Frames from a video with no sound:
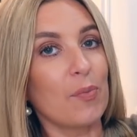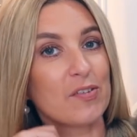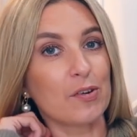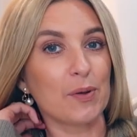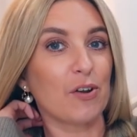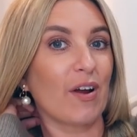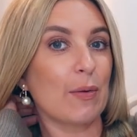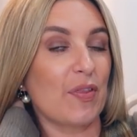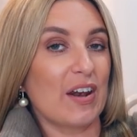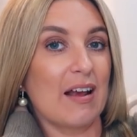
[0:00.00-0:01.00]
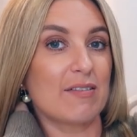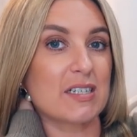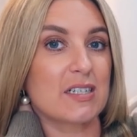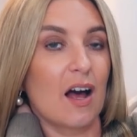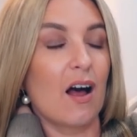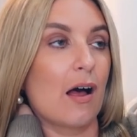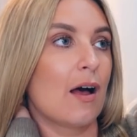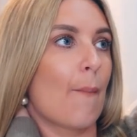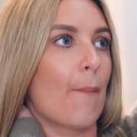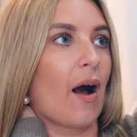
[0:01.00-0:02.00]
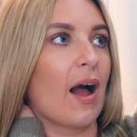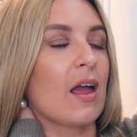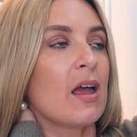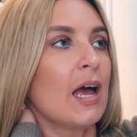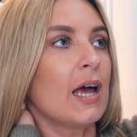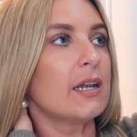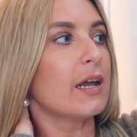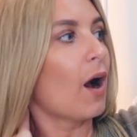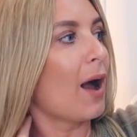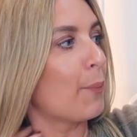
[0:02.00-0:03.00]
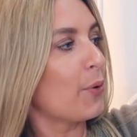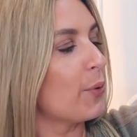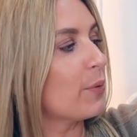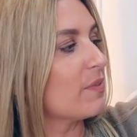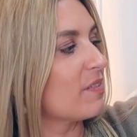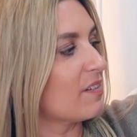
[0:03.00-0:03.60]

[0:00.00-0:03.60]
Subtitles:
This would be great with a leather skirt and my knee-high boots.